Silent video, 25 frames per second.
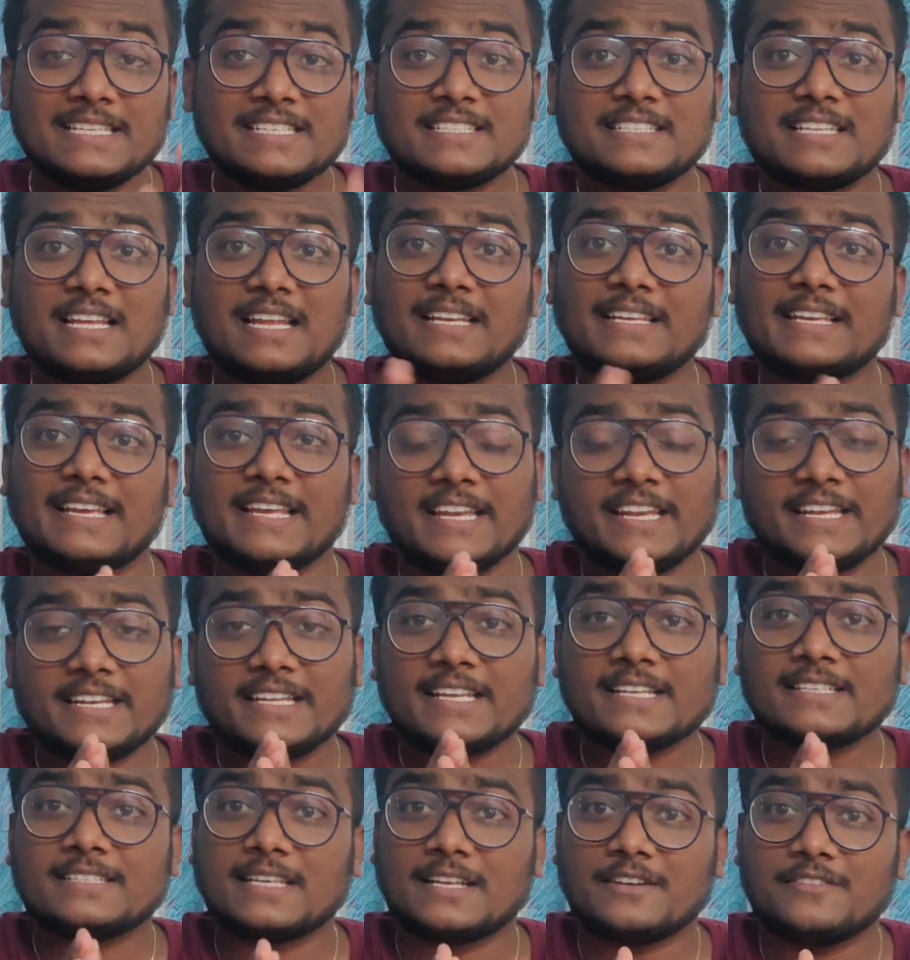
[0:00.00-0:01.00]
Install
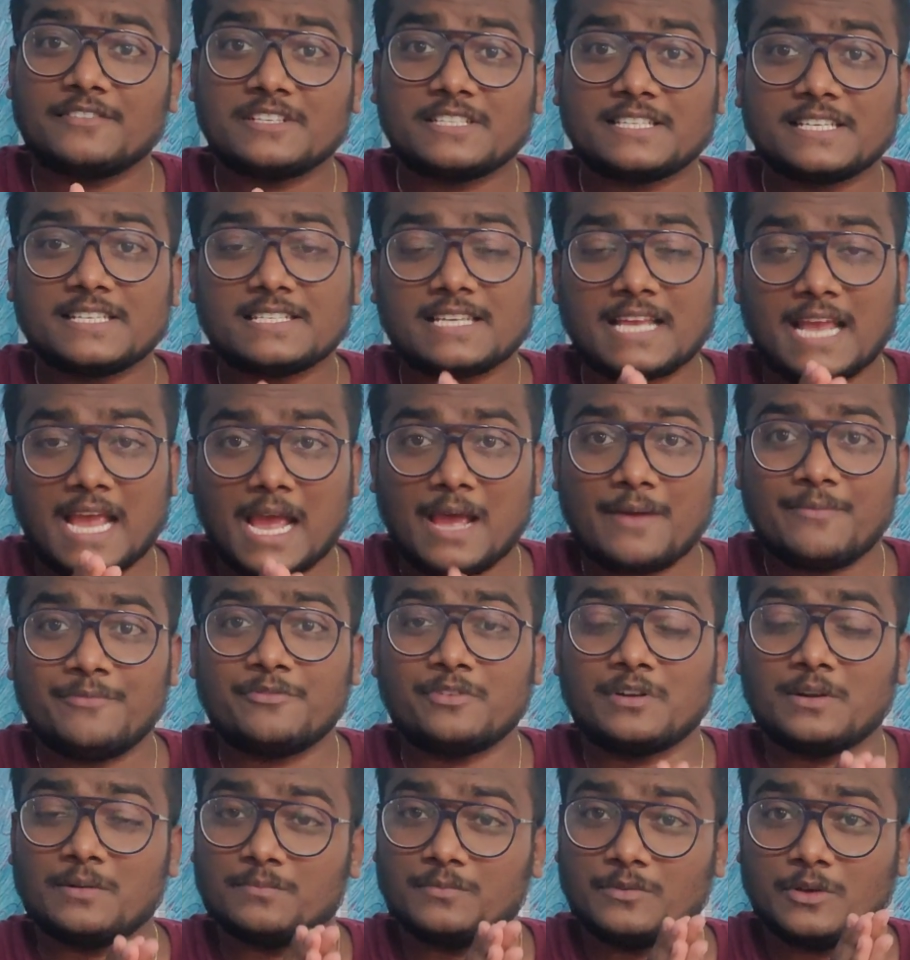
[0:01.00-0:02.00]
Careerkick Services
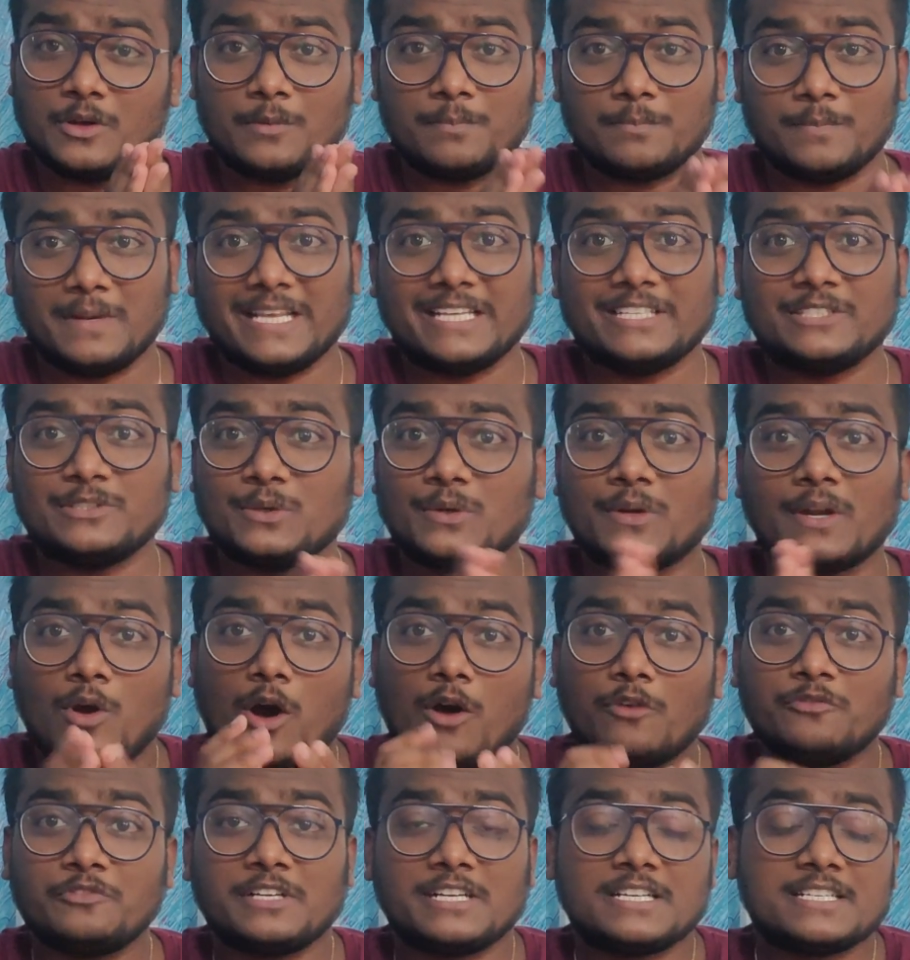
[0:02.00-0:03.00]
app from your Play Store.
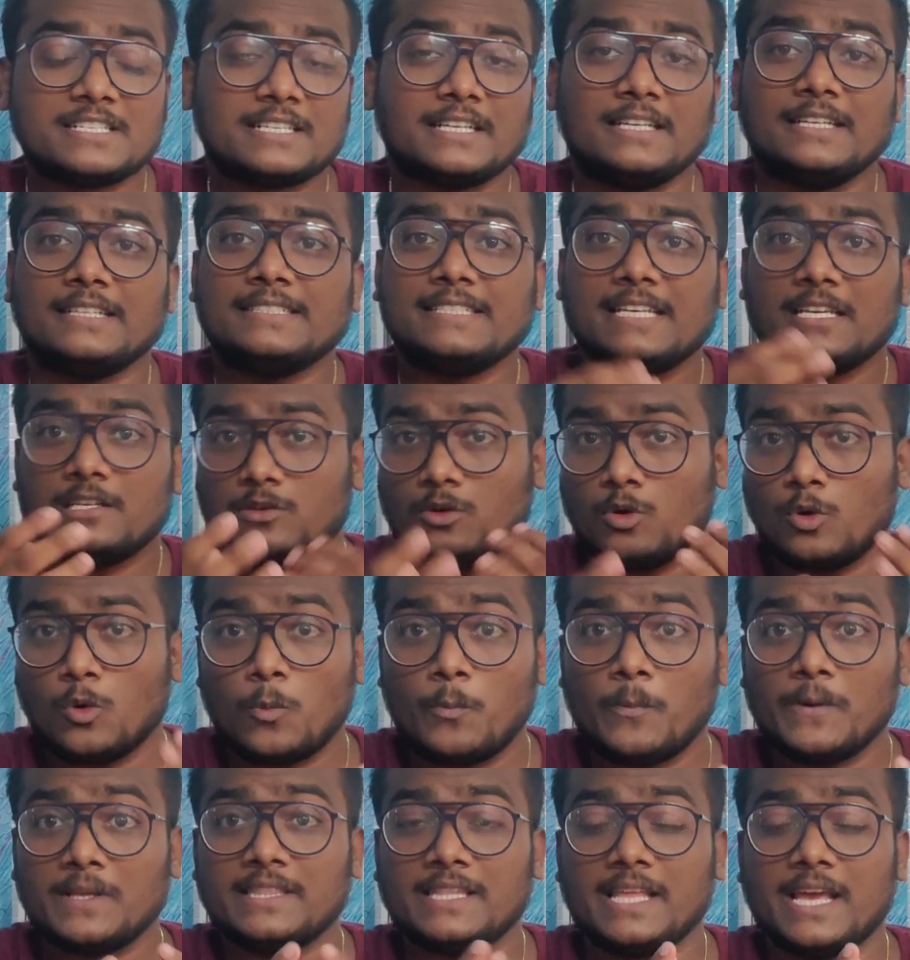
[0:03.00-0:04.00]
So after installing, just
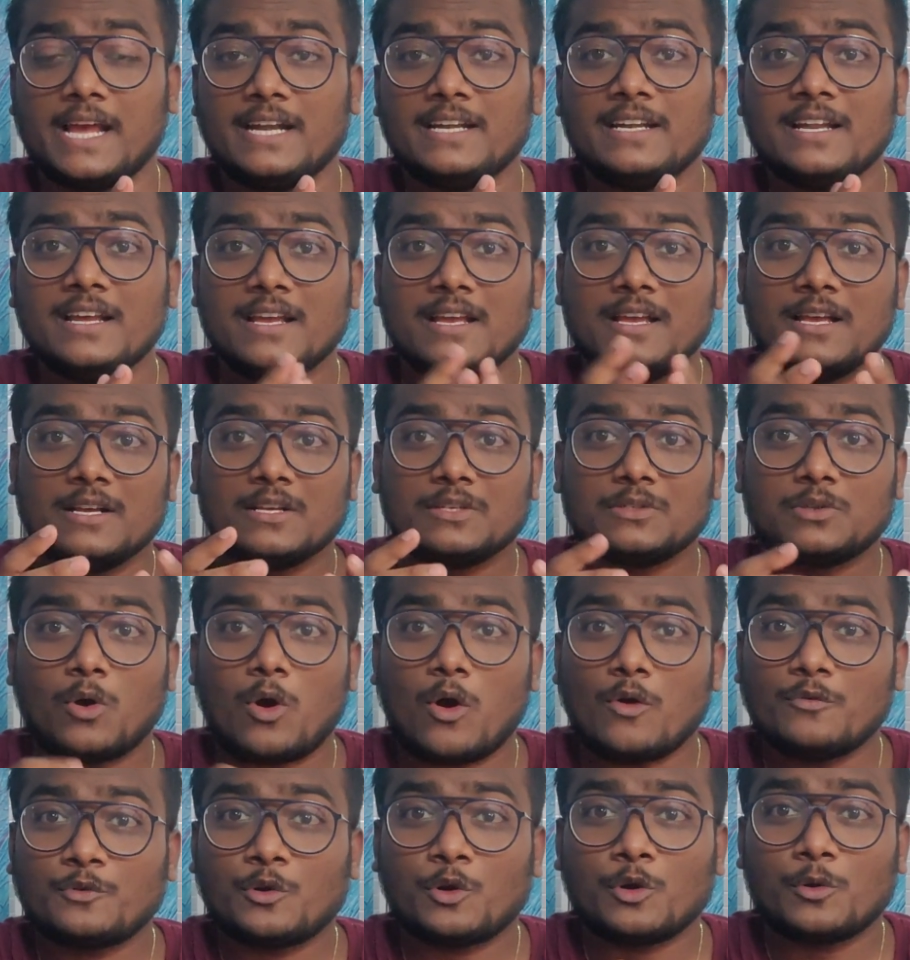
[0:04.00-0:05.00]
open that.
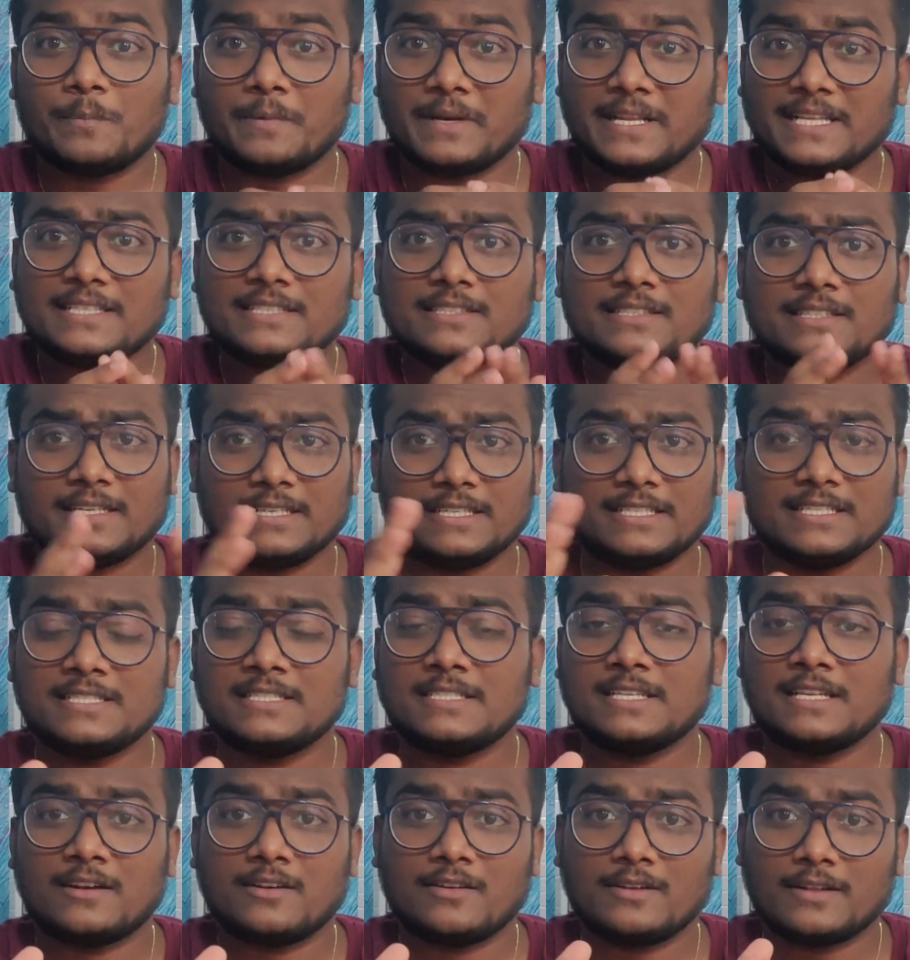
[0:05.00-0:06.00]
So after opening,
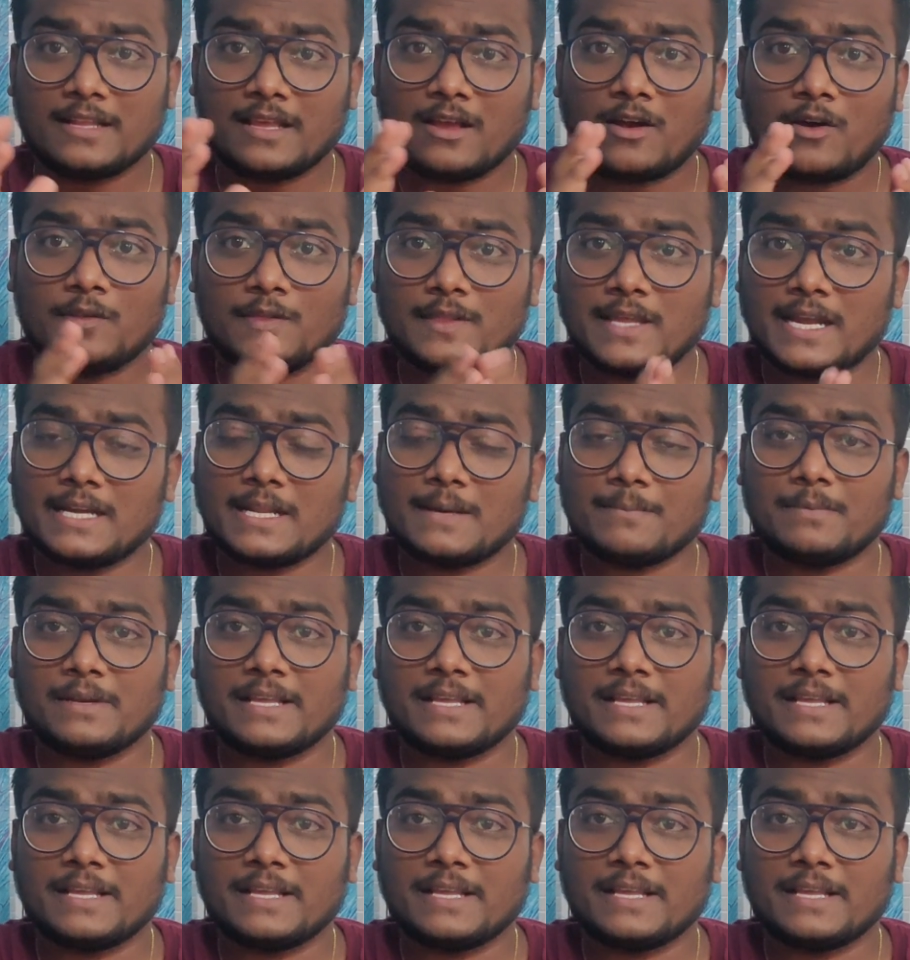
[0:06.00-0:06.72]
register on that